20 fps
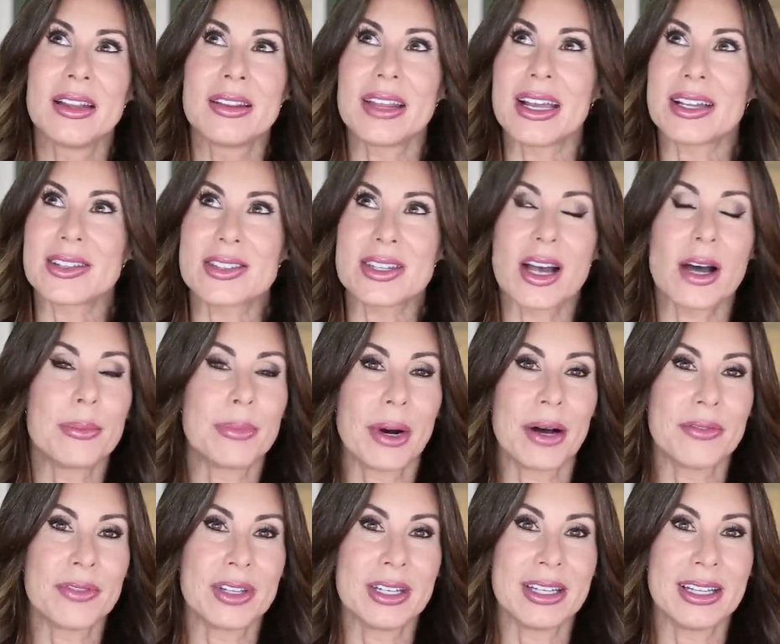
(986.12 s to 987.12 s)
that's
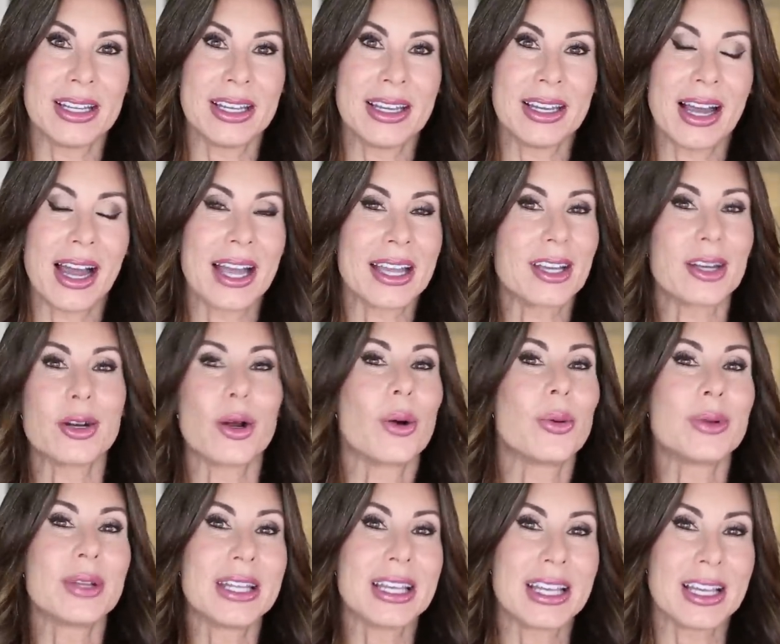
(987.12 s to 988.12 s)
above the knee, I could
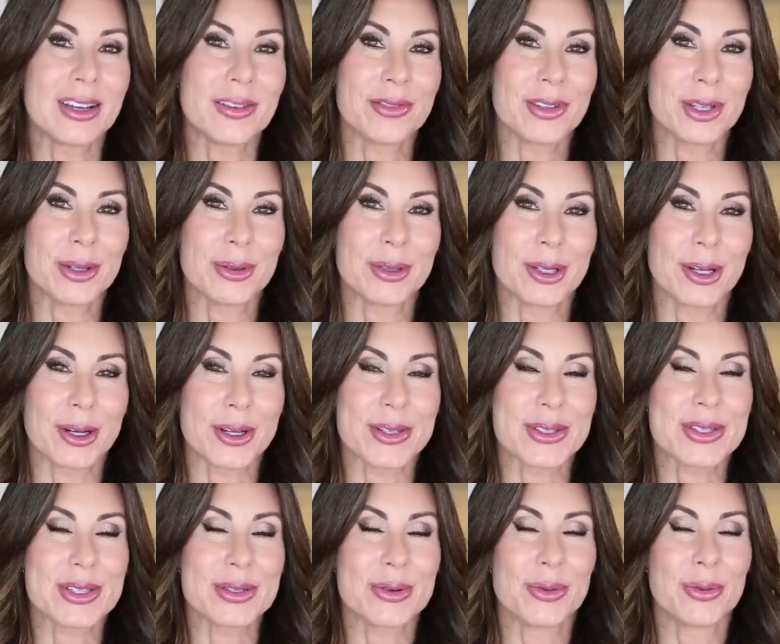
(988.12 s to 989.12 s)
only give you
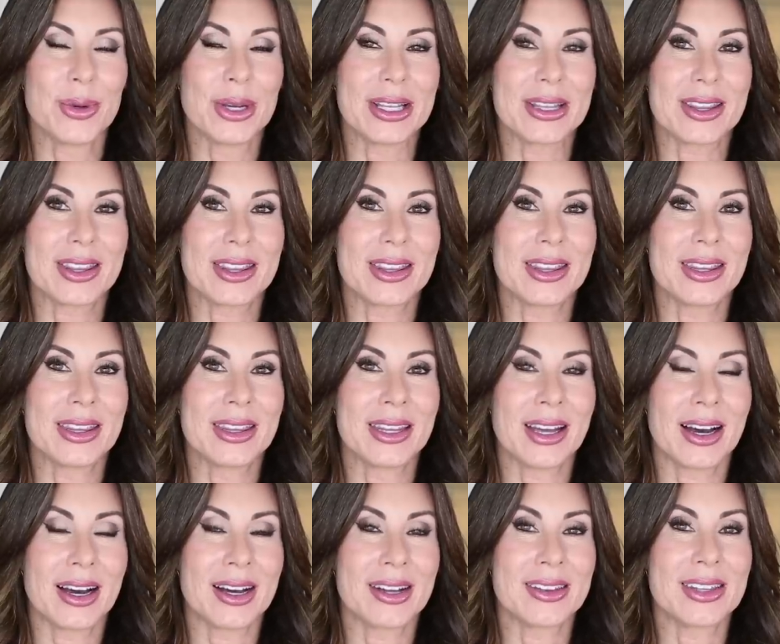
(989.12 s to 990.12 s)
looks with
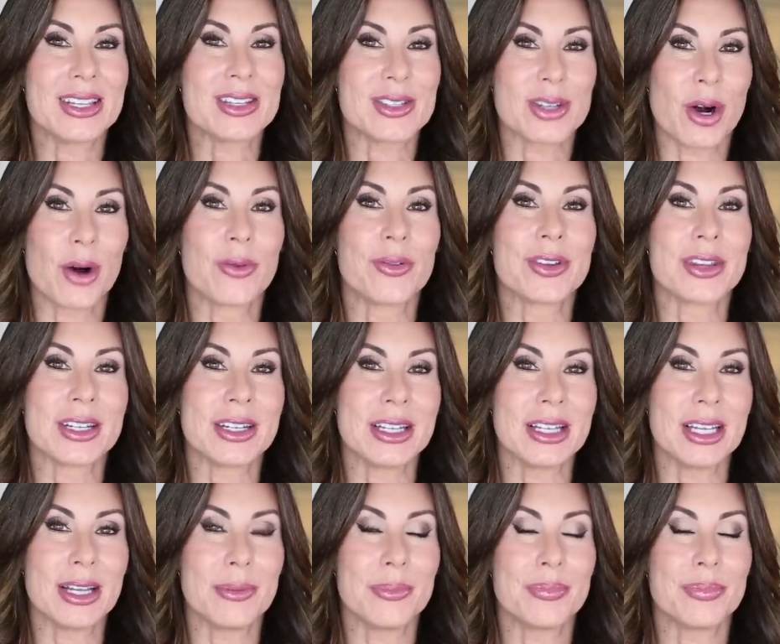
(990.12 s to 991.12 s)
these over the
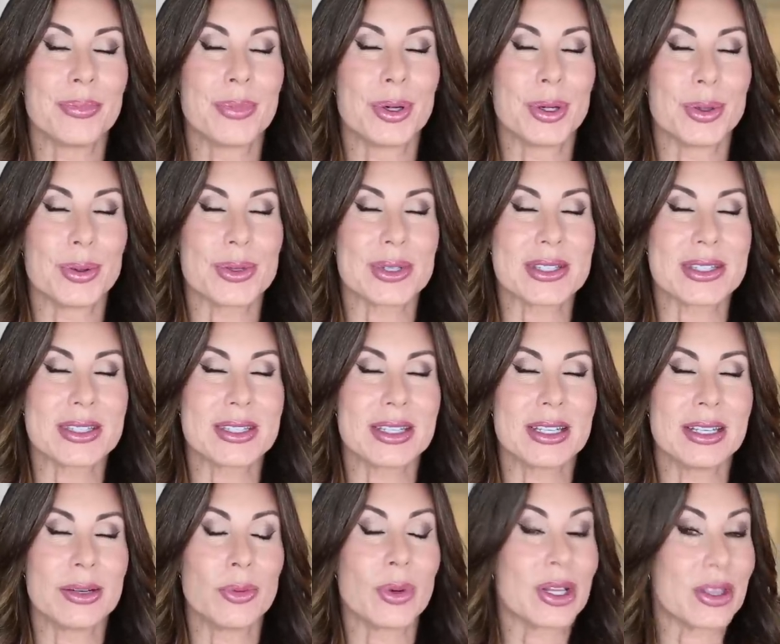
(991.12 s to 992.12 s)
knee boots
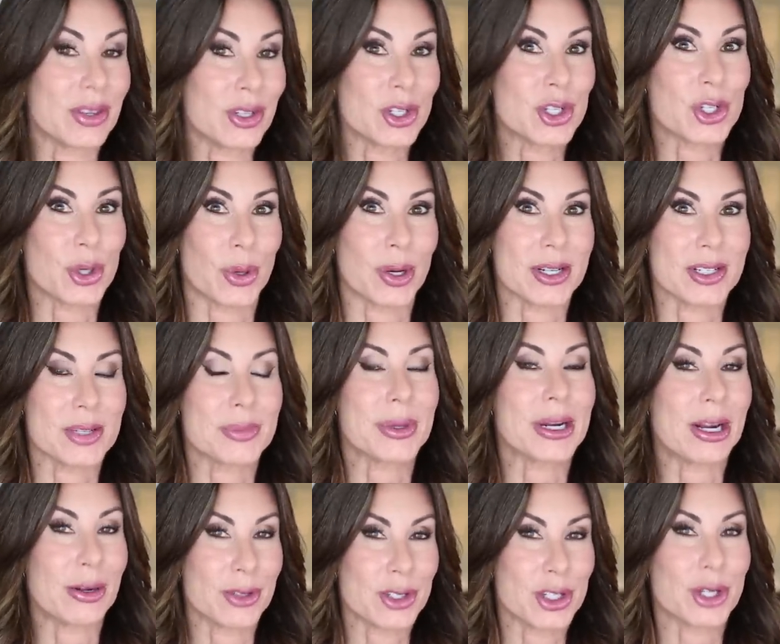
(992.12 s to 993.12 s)
with shorts,
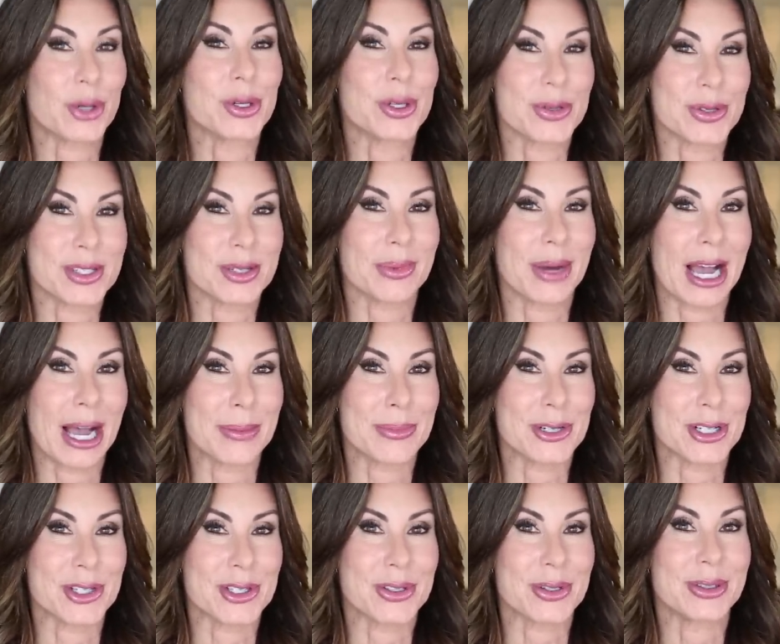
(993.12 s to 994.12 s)
but I'll show you some
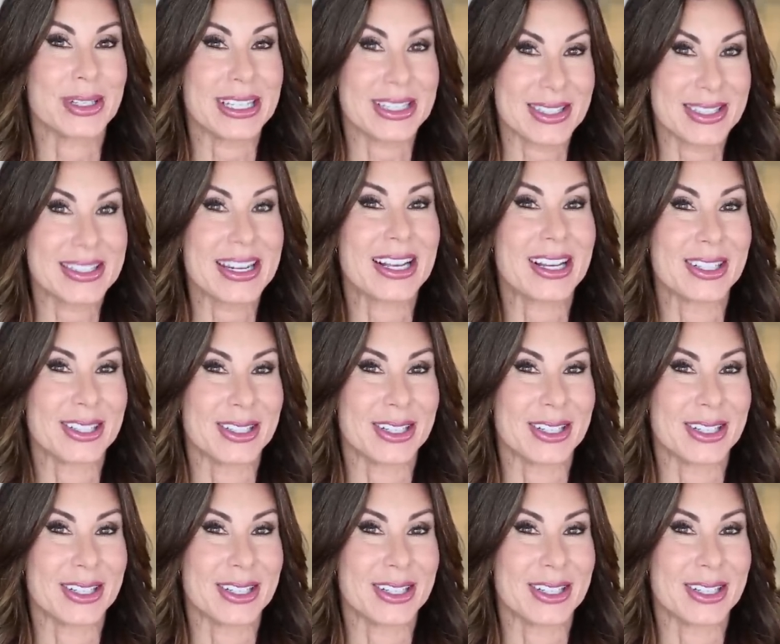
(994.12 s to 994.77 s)
options. So let's take a